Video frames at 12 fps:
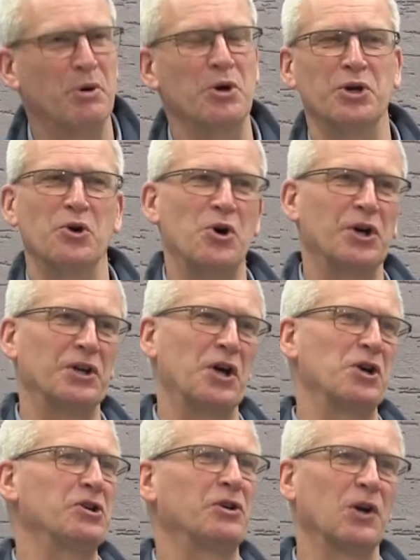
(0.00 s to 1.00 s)
put on,
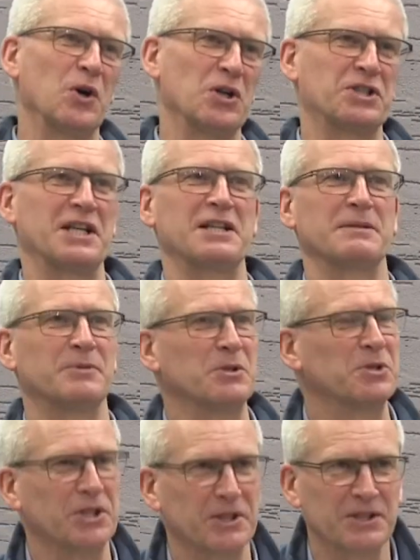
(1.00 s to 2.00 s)
how glossy the
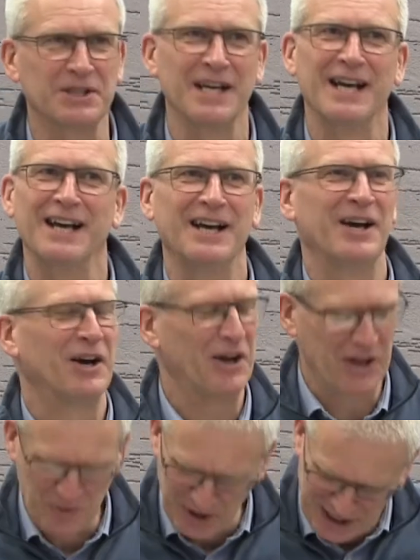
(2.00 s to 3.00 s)
brochures,
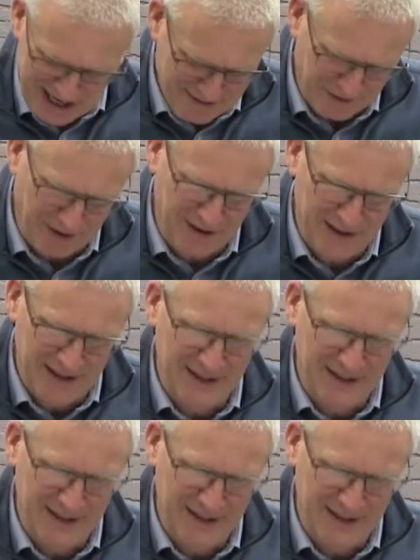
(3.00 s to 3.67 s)
how whatever.